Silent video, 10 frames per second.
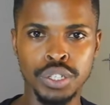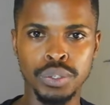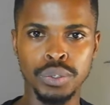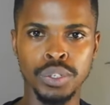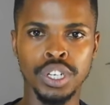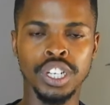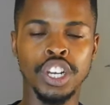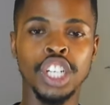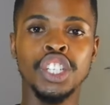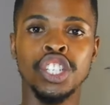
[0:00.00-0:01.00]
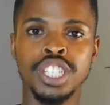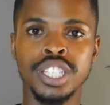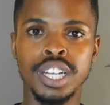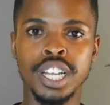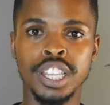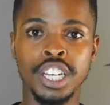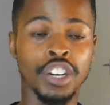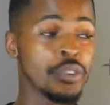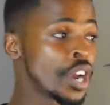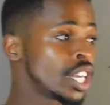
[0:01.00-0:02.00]
to not just the
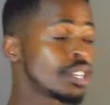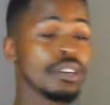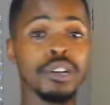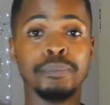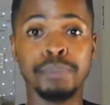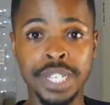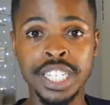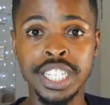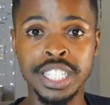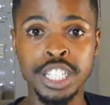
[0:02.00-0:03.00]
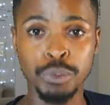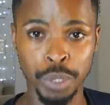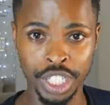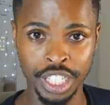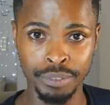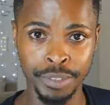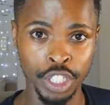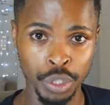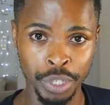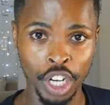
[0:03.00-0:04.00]
great VTC work that I've
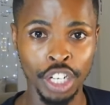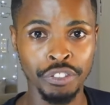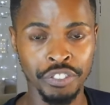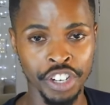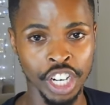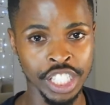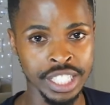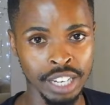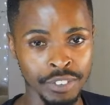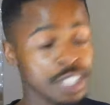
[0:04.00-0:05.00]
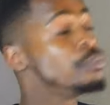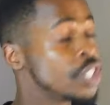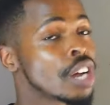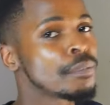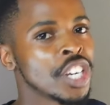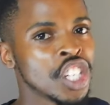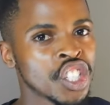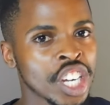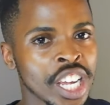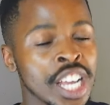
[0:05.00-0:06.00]
been doing on a freelance level, which I'm gonna
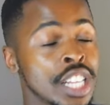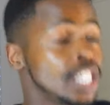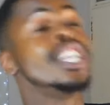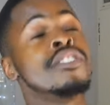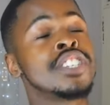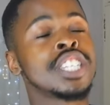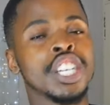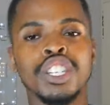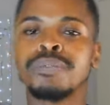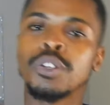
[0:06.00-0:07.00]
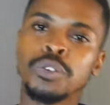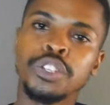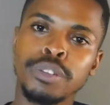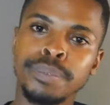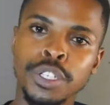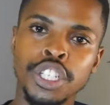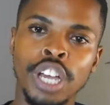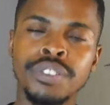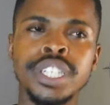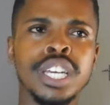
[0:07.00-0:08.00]
share the devastation, but also the beauty
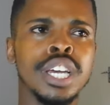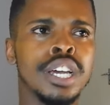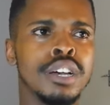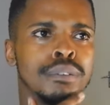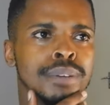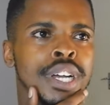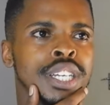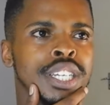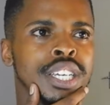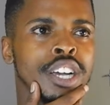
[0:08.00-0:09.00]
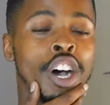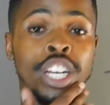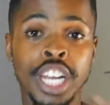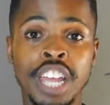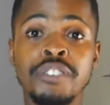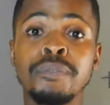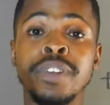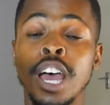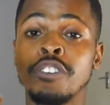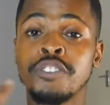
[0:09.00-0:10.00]
of it. But on a
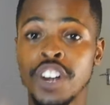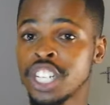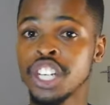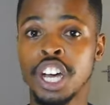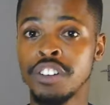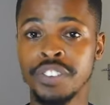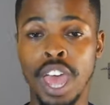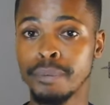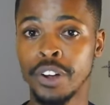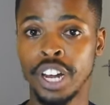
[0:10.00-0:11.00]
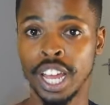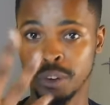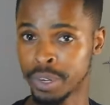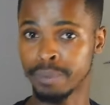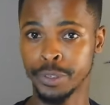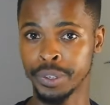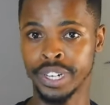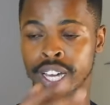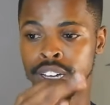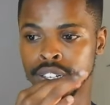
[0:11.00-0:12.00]
now front of camera, like what I'm doing
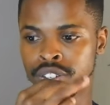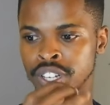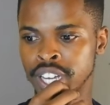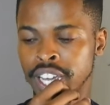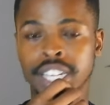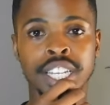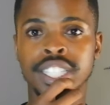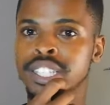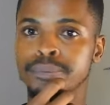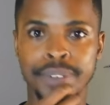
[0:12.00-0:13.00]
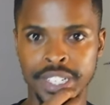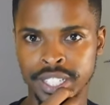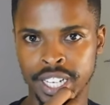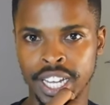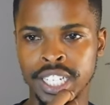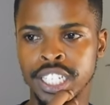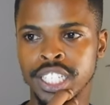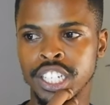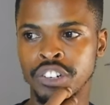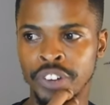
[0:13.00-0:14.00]
now, it's amazing and
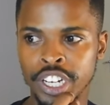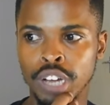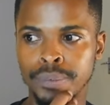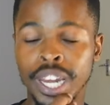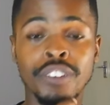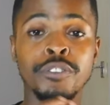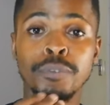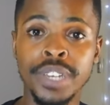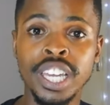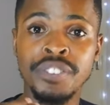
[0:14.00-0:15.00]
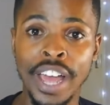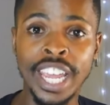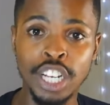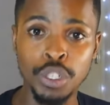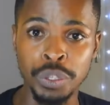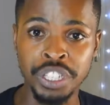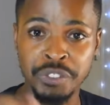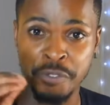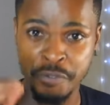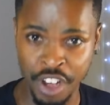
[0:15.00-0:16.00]
it's great. Like for me, if I can do
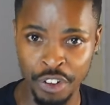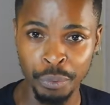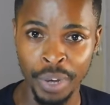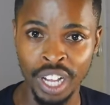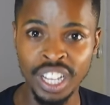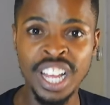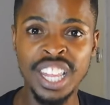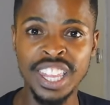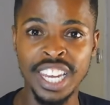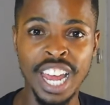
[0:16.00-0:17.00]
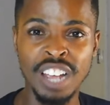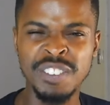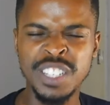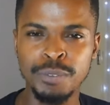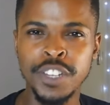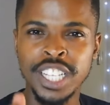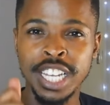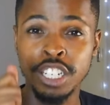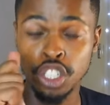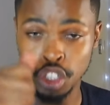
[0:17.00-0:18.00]
this very well, then I have something
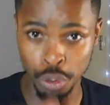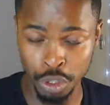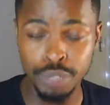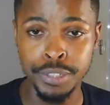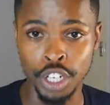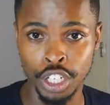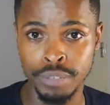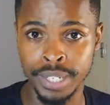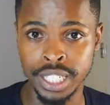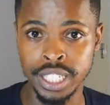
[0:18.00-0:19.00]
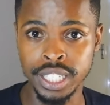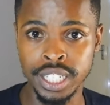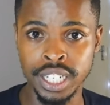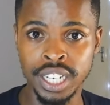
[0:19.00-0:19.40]
that is going to be documented.